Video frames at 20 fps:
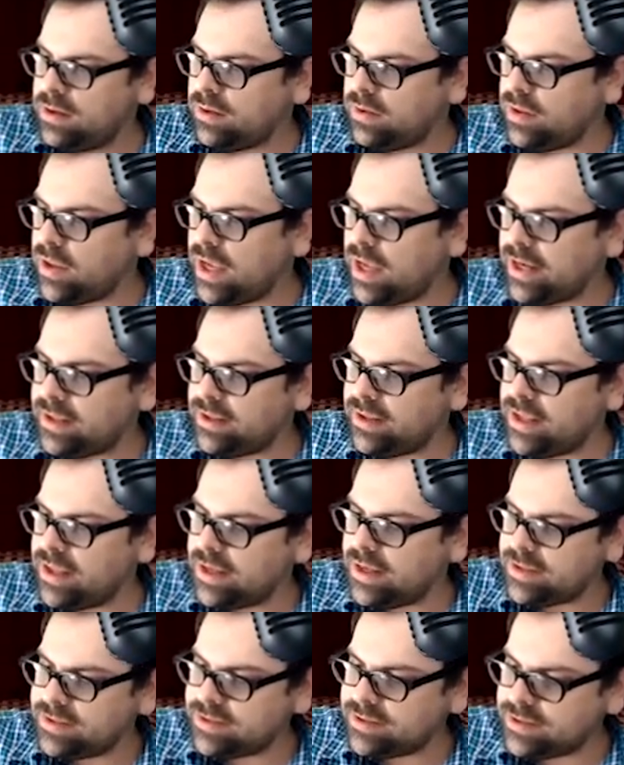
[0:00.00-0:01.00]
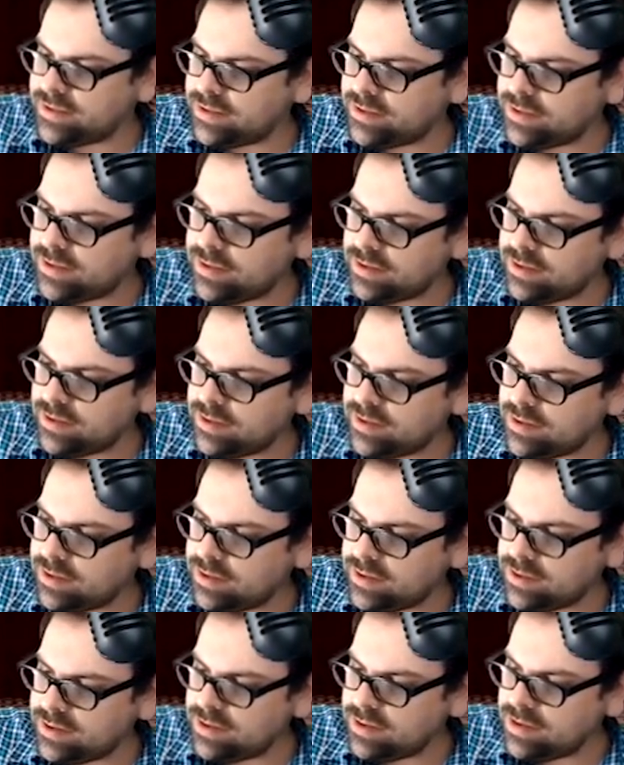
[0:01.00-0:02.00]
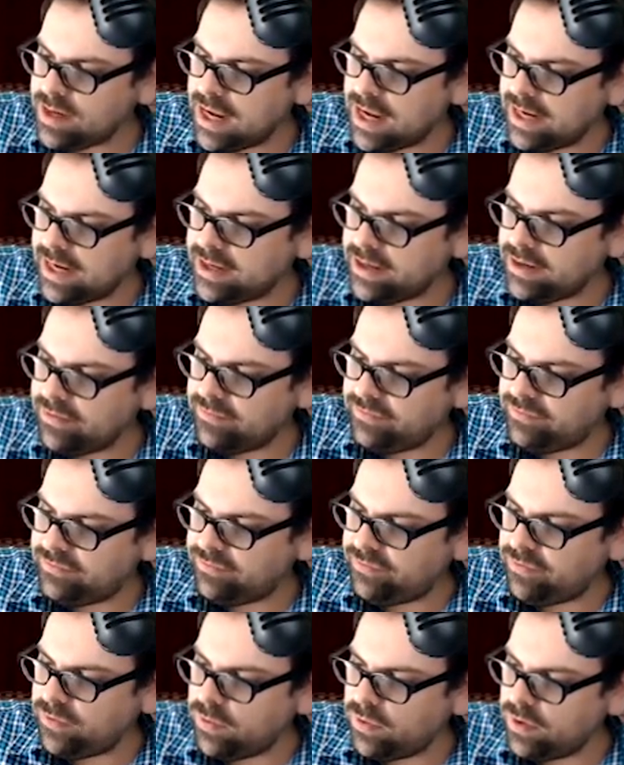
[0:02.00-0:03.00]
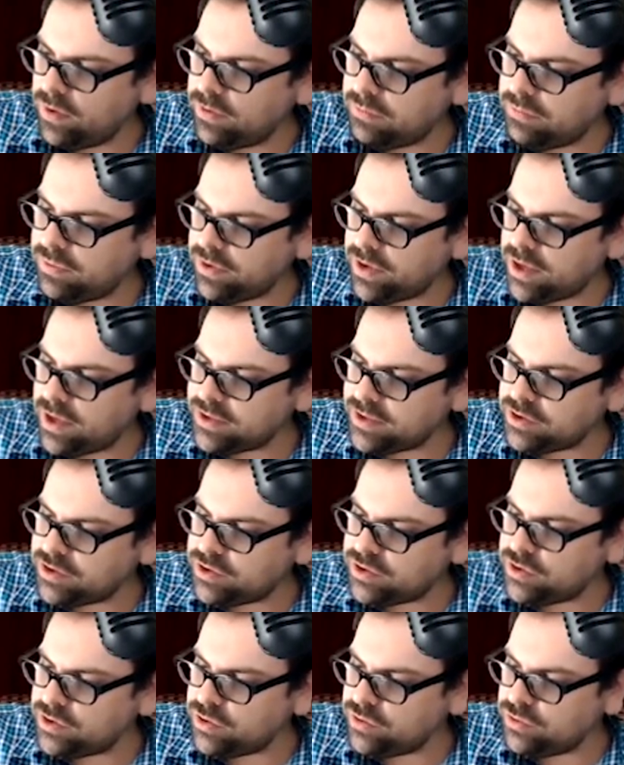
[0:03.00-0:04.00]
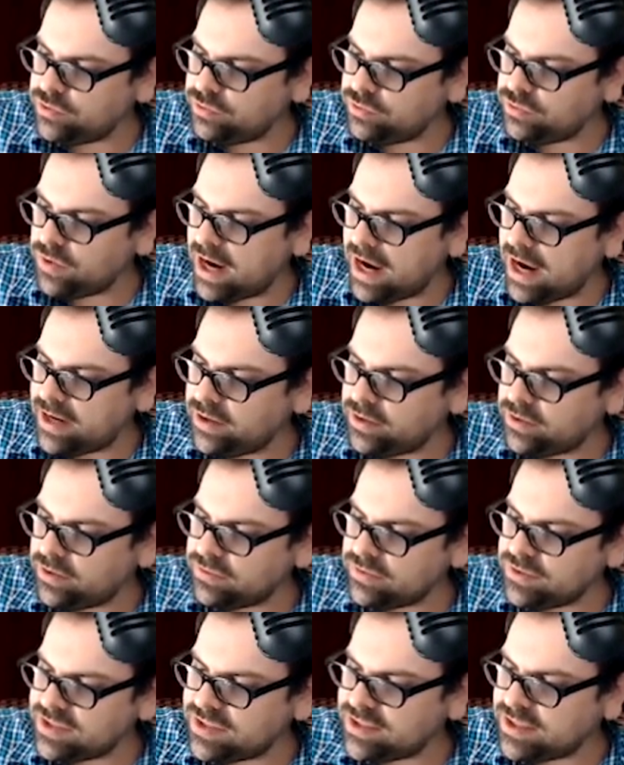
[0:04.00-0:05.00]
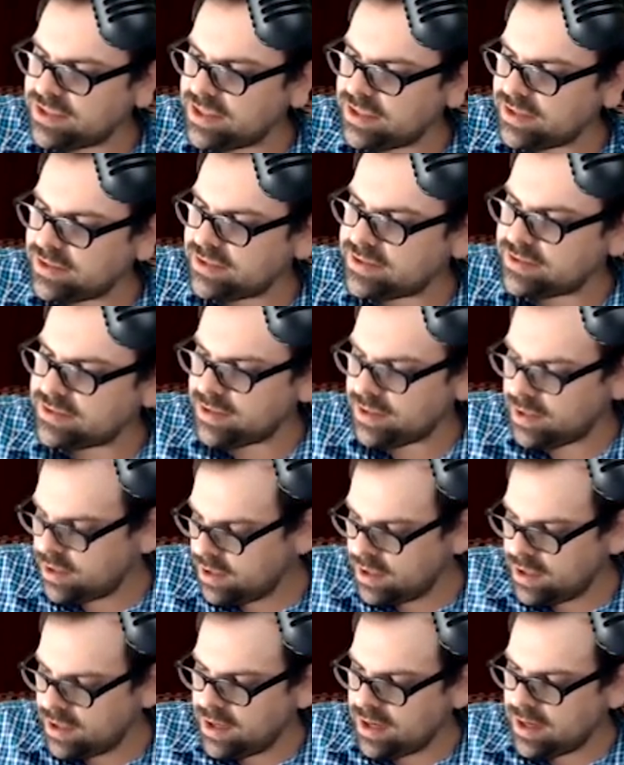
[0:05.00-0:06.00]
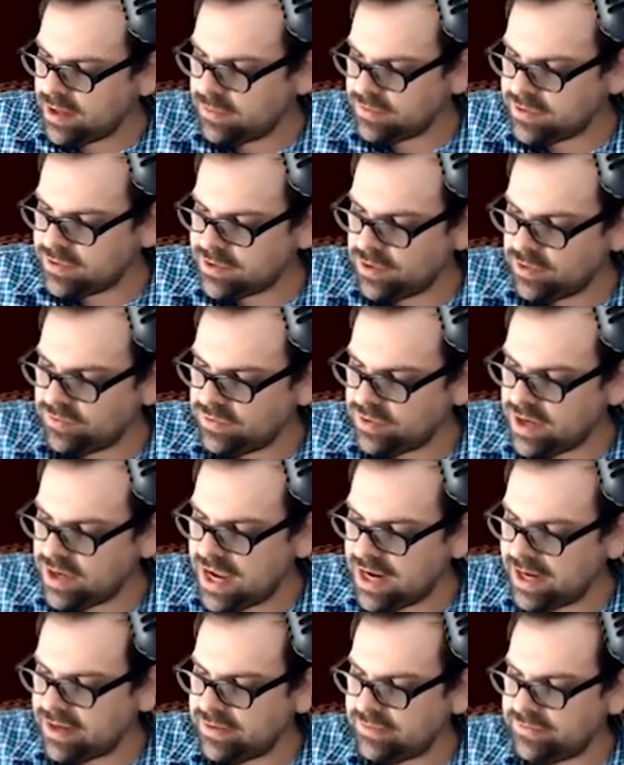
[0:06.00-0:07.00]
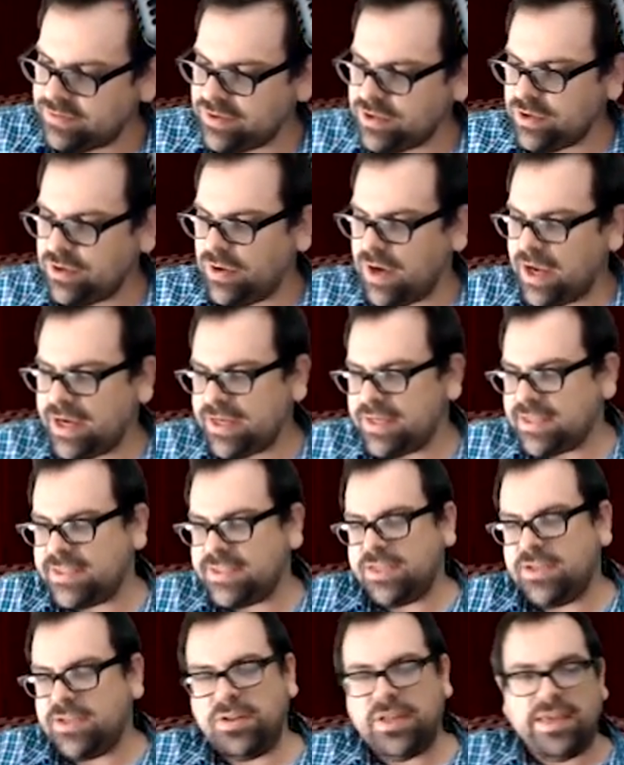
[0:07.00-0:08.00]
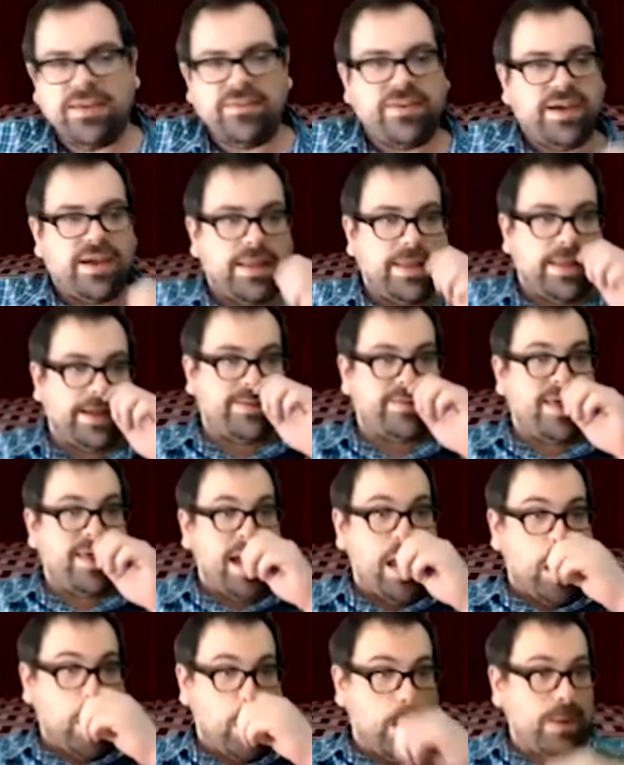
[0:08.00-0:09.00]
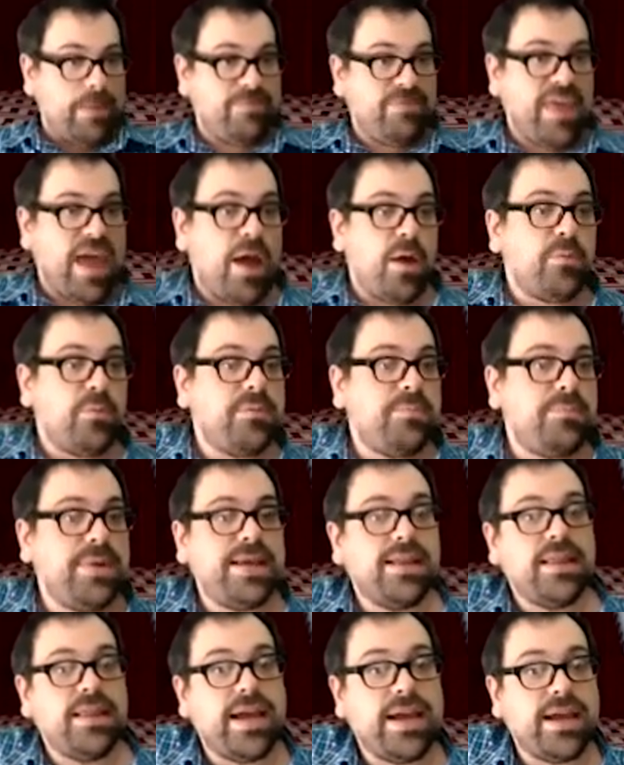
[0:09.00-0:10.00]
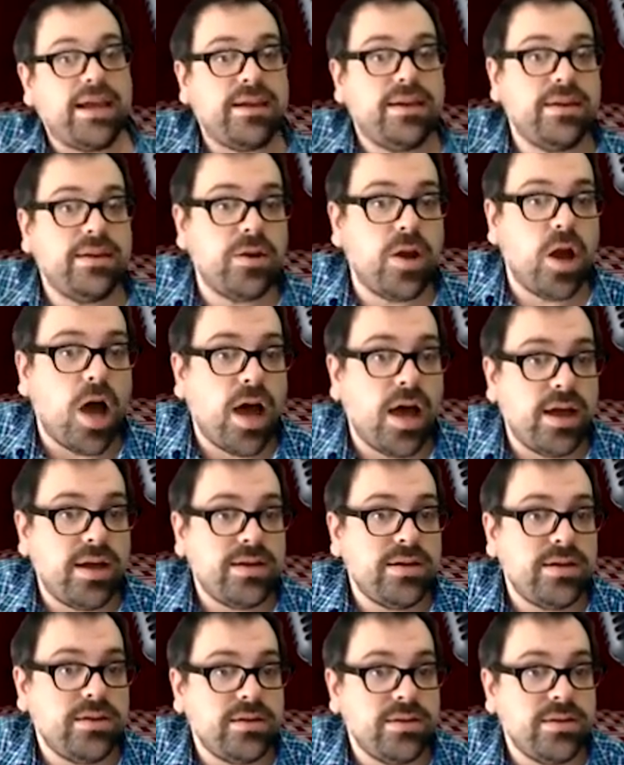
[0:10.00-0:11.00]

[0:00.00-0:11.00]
like this. -4 plus 2 radical 6, and it was over -2. I can see you leaving it like that. That would be like not